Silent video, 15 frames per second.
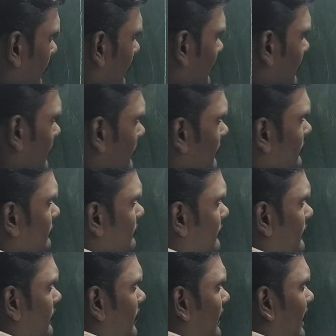yes, then
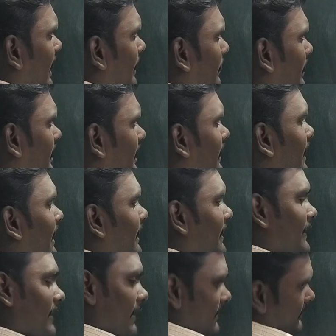capital
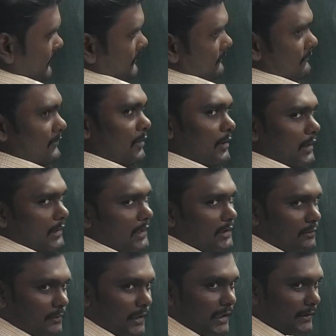A is x. Okay,
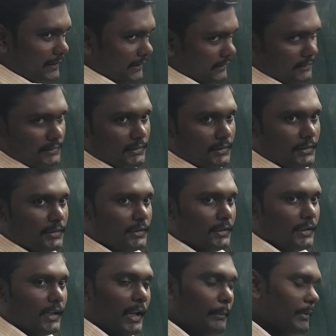that's why I said
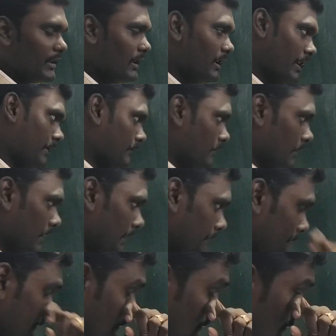capital A.
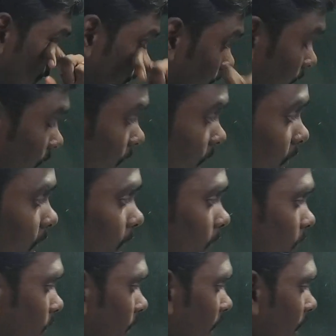Okay.
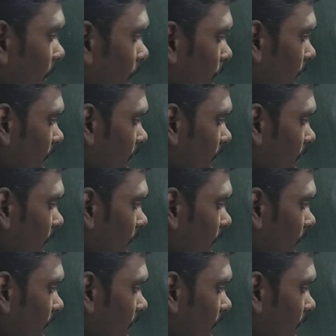So a